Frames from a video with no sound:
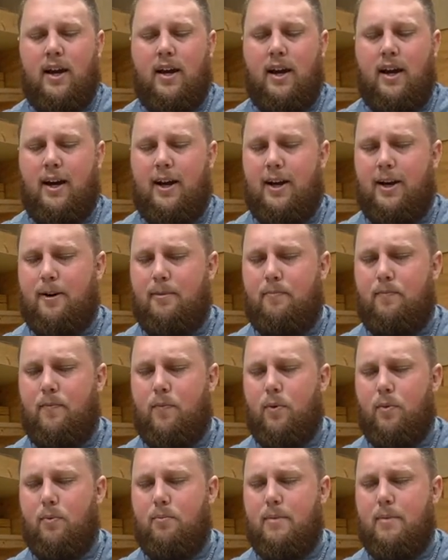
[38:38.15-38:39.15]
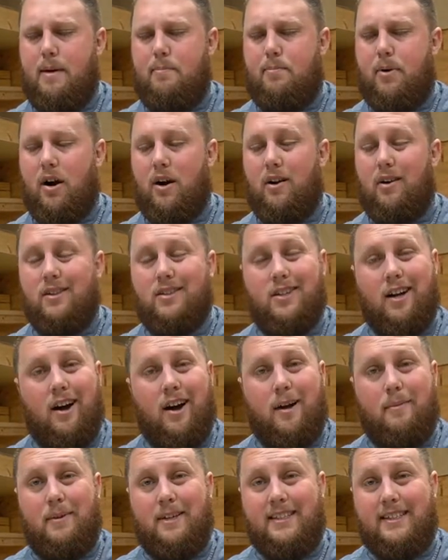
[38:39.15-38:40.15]
Um, my partner
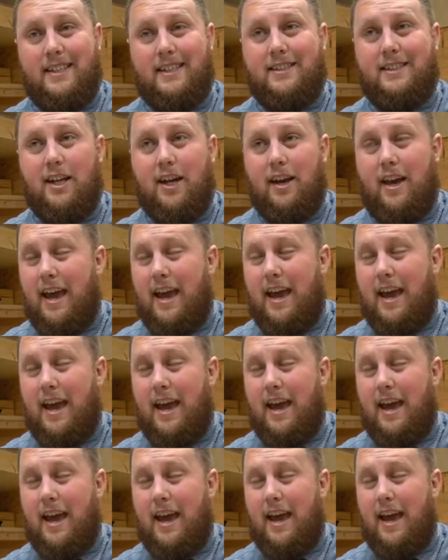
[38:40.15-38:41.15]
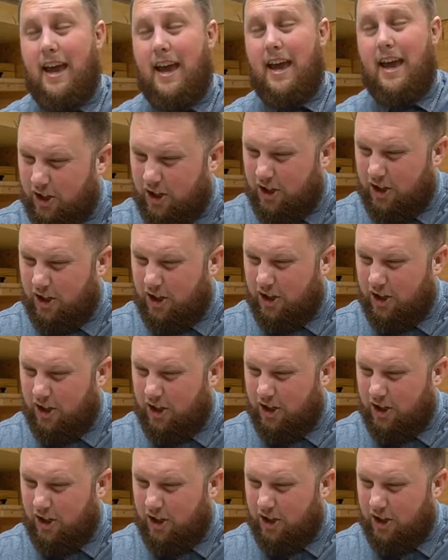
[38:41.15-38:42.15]
Thomas is has been a huge
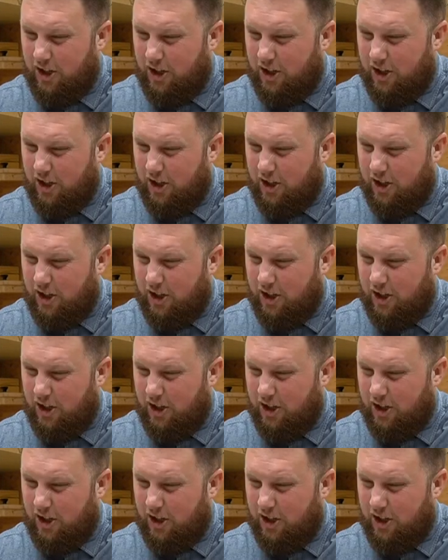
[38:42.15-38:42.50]
help